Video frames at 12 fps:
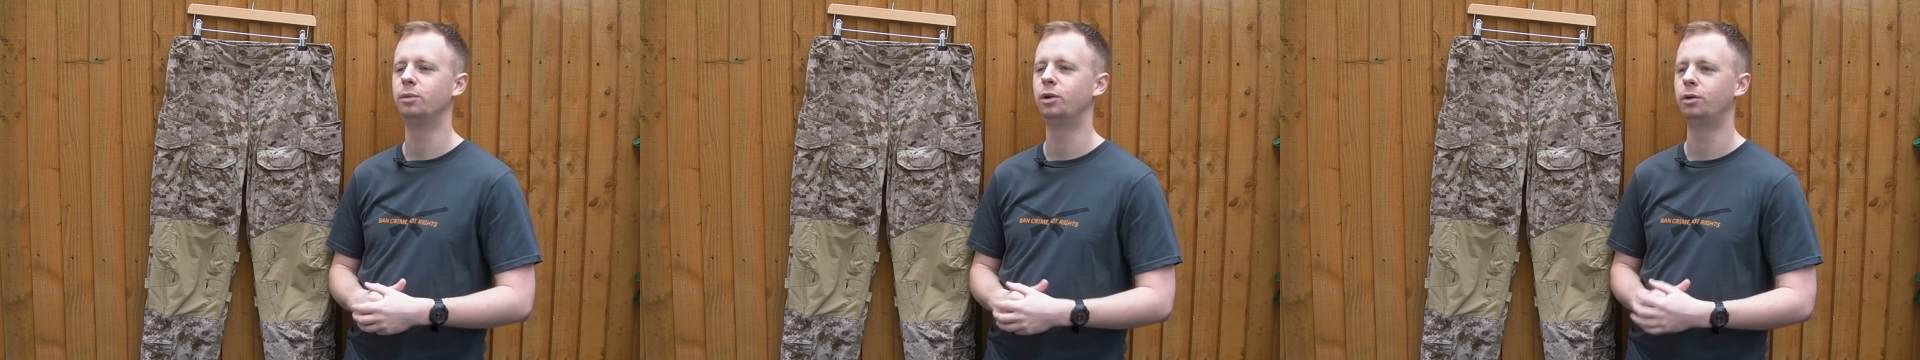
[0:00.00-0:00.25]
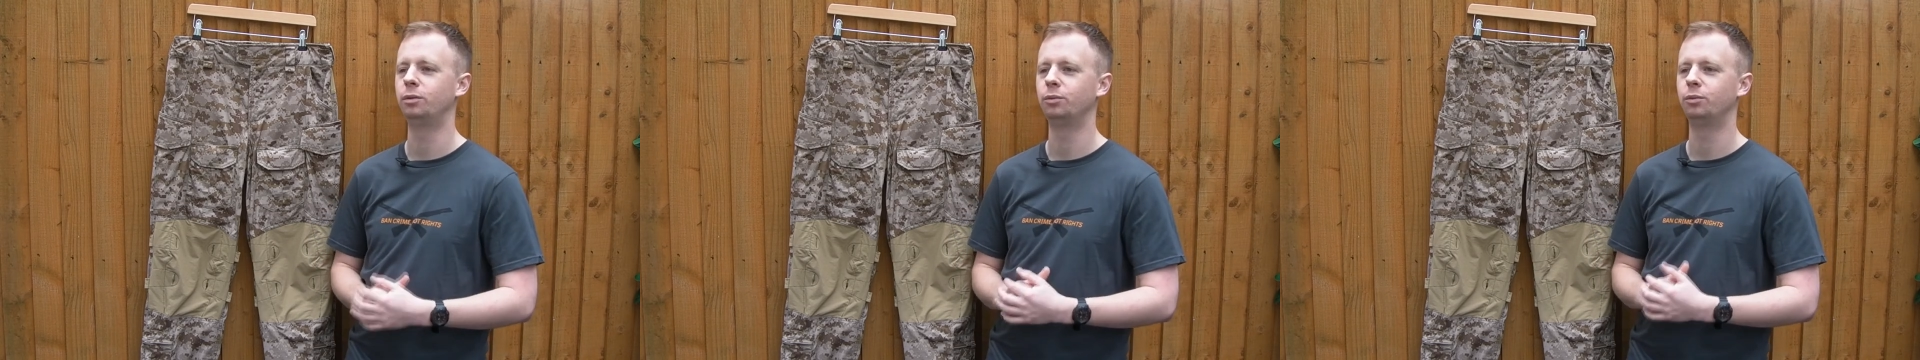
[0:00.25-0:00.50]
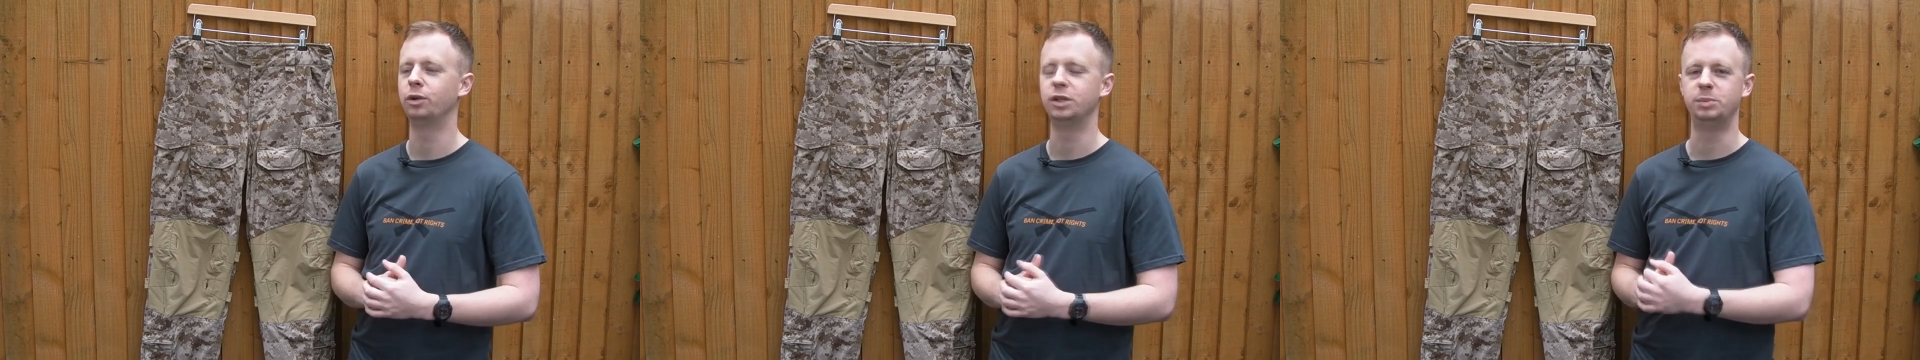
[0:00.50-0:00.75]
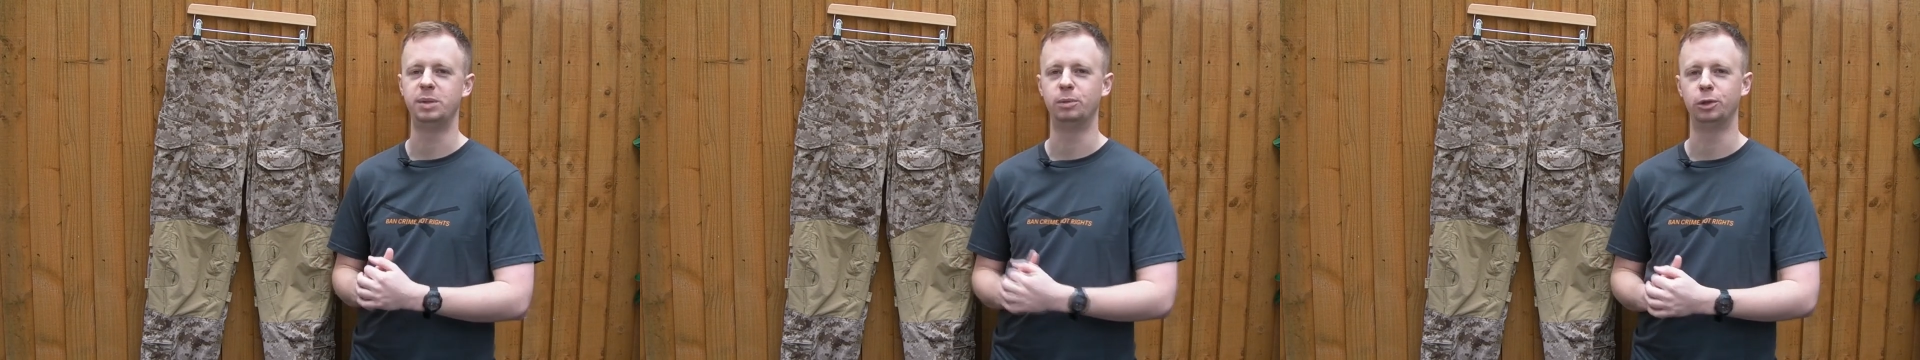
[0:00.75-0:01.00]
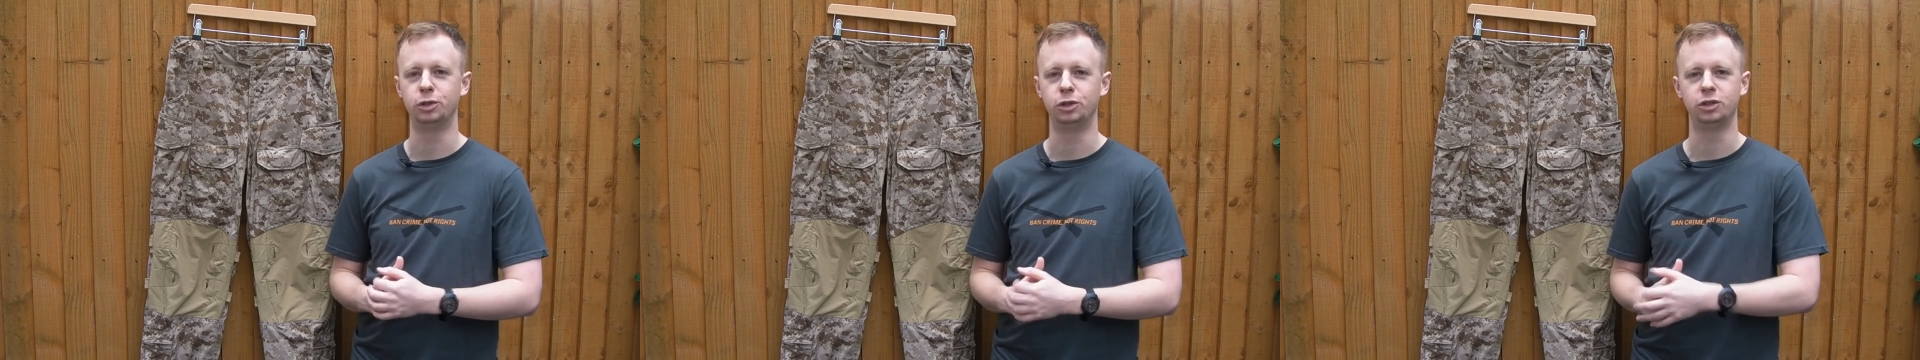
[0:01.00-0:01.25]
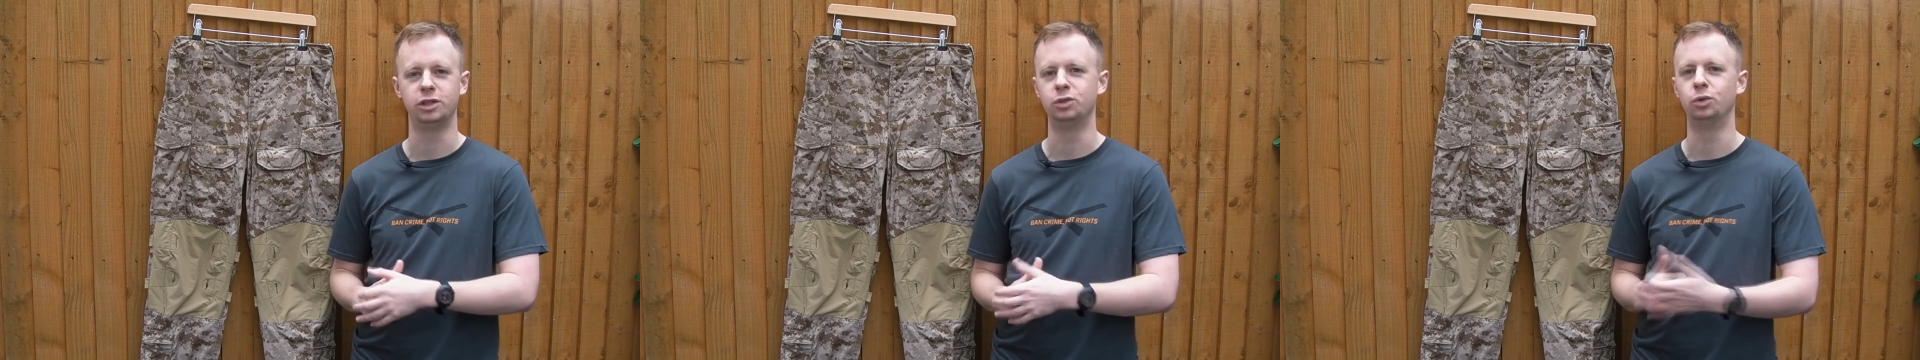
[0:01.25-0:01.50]
I'm not one of these people who
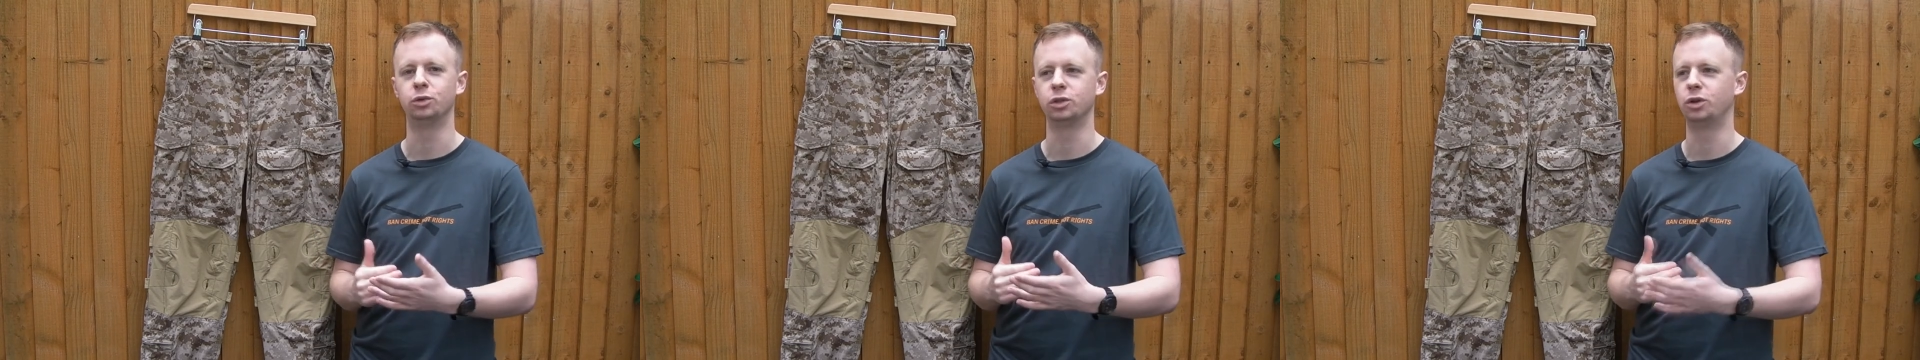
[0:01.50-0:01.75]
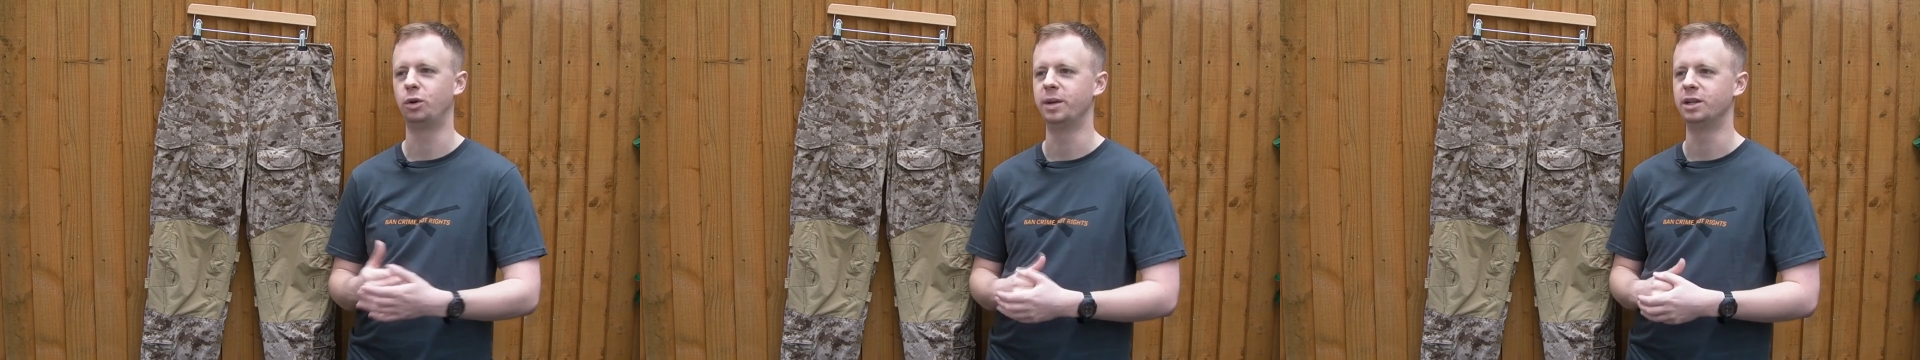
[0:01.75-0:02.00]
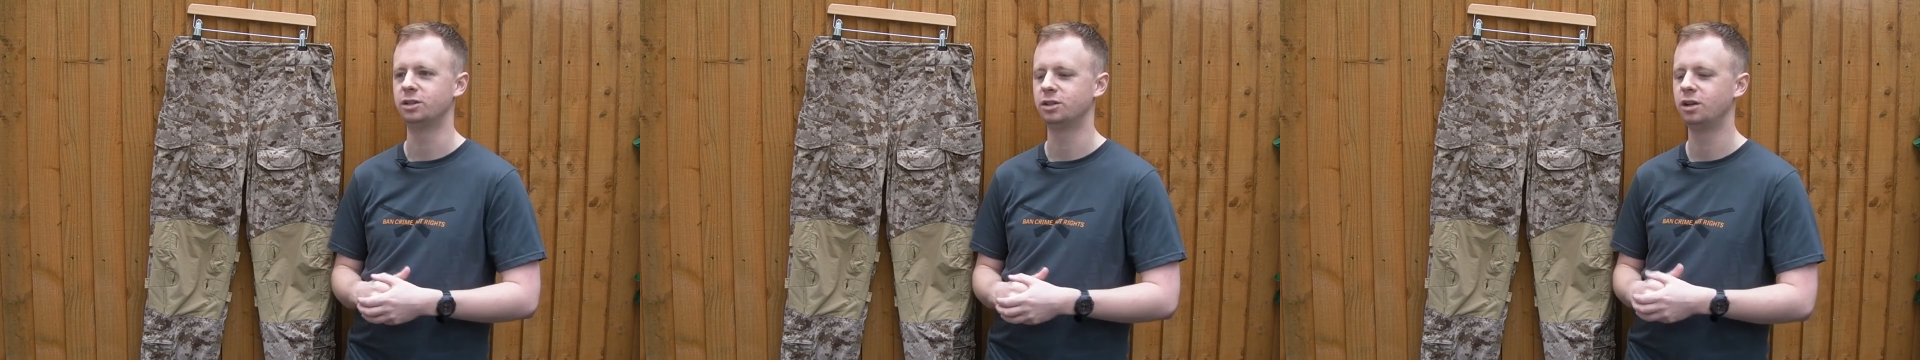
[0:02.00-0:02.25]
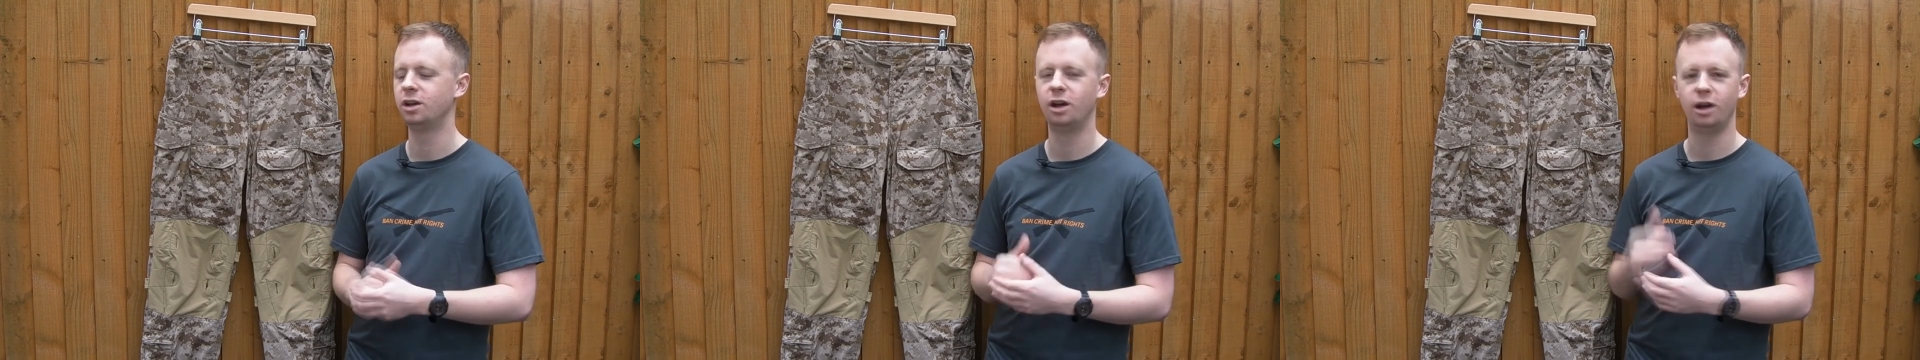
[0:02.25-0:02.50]
just ignores the comments.